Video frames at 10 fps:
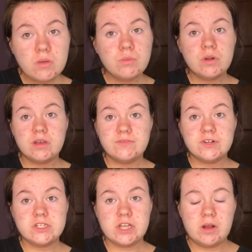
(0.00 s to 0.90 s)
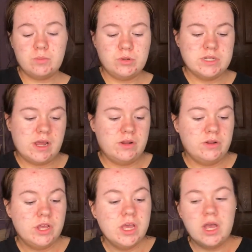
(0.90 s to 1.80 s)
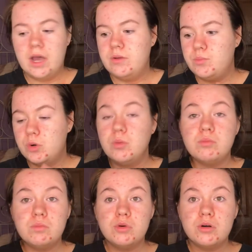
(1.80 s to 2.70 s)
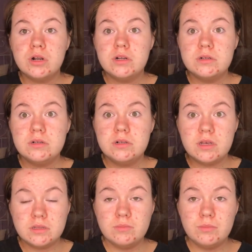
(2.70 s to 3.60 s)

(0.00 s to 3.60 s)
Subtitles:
when I first started putting tan on. I would pump more on the